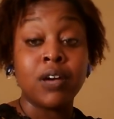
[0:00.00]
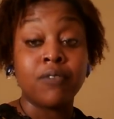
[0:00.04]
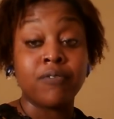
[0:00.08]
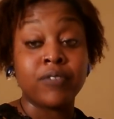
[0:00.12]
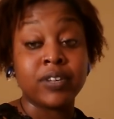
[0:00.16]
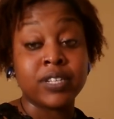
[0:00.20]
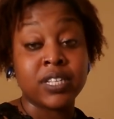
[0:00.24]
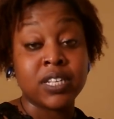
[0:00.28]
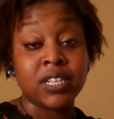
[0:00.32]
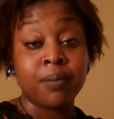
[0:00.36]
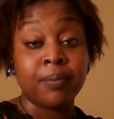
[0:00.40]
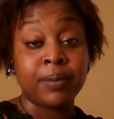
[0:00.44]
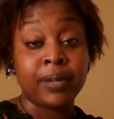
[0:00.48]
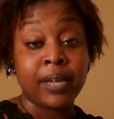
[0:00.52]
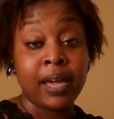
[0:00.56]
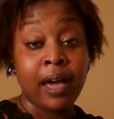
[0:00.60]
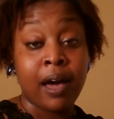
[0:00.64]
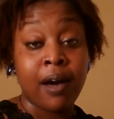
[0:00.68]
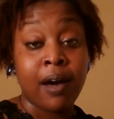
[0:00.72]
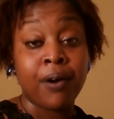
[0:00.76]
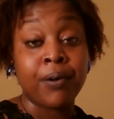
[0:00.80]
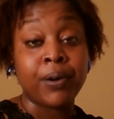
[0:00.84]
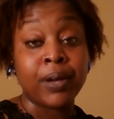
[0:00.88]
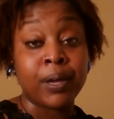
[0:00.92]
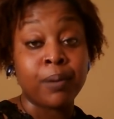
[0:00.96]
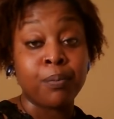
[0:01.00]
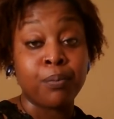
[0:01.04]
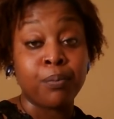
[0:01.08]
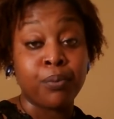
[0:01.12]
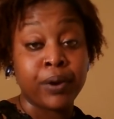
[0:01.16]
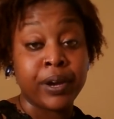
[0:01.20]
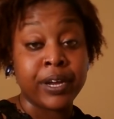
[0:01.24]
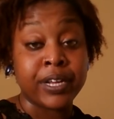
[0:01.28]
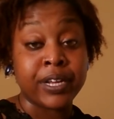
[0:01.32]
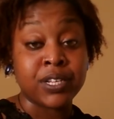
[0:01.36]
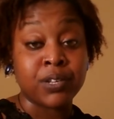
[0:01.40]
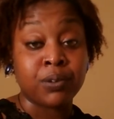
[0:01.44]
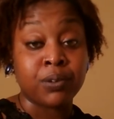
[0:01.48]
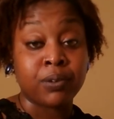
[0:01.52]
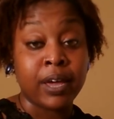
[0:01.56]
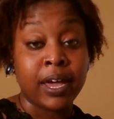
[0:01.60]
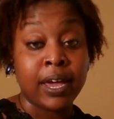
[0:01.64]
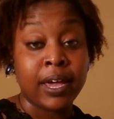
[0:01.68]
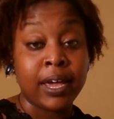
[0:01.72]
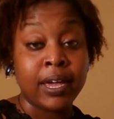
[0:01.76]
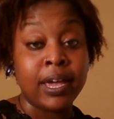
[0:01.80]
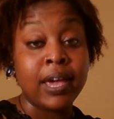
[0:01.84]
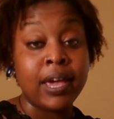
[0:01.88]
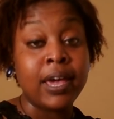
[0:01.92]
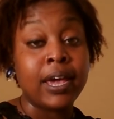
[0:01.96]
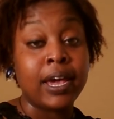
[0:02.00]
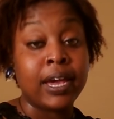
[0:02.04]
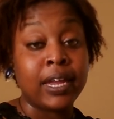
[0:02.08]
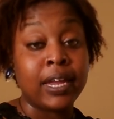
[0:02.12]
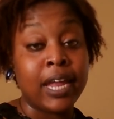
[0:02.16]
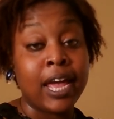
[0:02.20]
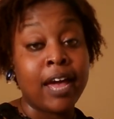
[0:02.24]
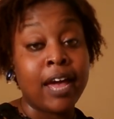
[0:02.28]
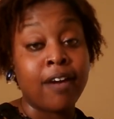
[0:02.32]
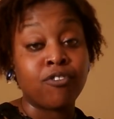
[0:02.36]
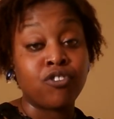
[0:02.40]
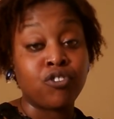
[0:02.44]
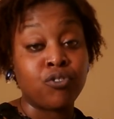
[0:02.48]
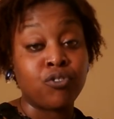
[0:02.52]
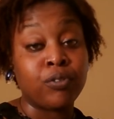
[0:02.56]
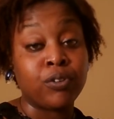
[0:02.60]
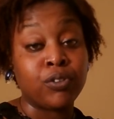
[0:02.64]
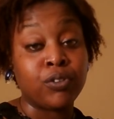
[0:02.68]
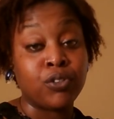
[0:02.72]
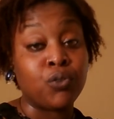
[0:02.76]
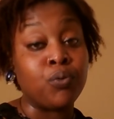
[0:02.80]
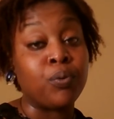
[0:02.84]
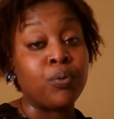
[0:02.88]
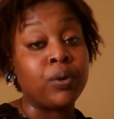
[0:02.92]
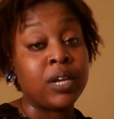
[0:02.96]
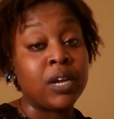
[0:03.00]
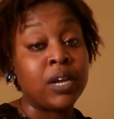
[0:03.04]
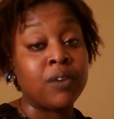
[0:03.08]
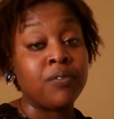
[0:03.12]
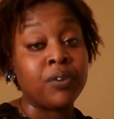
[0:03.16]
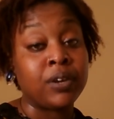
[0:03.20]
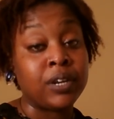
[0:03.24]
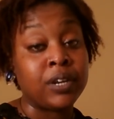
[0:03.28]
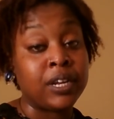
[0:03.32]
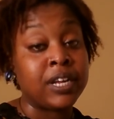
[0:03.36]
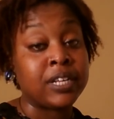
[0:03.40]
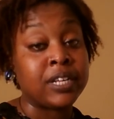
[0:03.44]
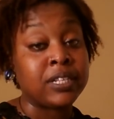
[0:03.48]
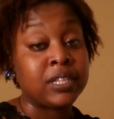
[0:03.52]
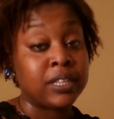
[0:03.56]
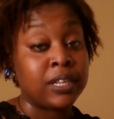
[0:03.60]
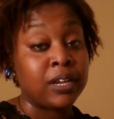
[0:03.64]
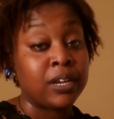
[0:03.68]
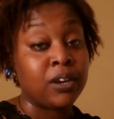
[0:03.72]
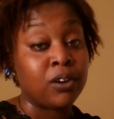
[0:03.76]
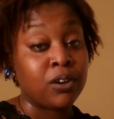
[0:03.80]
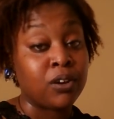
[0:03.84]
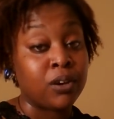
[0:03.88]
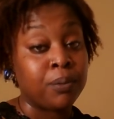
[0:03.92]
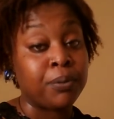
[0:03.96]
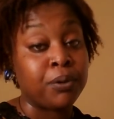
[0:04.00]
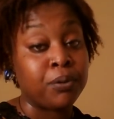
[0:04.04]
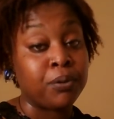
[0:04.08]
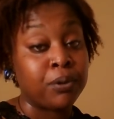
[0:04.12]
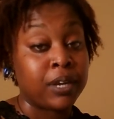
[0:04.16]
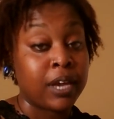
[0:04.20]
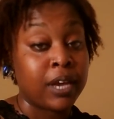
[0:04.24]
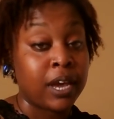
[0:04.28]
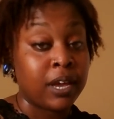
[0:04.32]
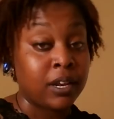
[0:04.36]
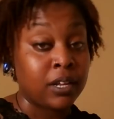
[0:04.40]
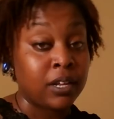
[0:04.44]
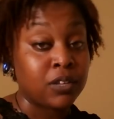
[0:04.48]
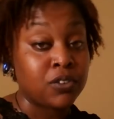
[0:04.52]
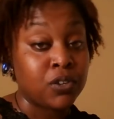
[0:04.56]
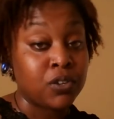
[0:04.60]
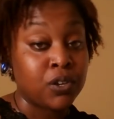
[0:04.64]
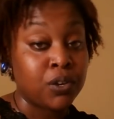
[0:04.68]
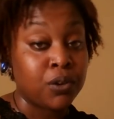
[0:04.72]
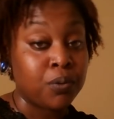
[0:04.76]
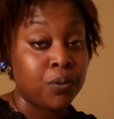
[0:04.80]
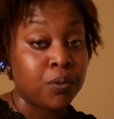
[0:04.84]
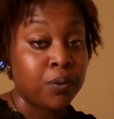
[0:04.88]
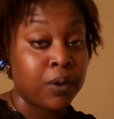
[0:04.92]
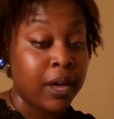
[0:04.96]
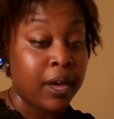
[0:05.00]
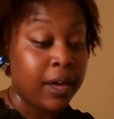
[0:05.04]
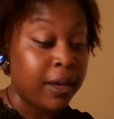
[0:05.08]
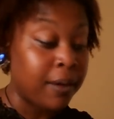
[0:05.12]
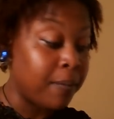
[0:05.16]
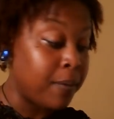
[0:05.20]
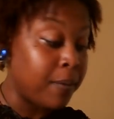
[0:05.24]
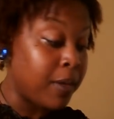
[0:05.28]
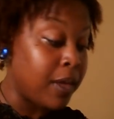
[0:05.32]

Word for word: For some of y'all, embrace, okay, and have strength through whatever it is that they're communicating to you, okay?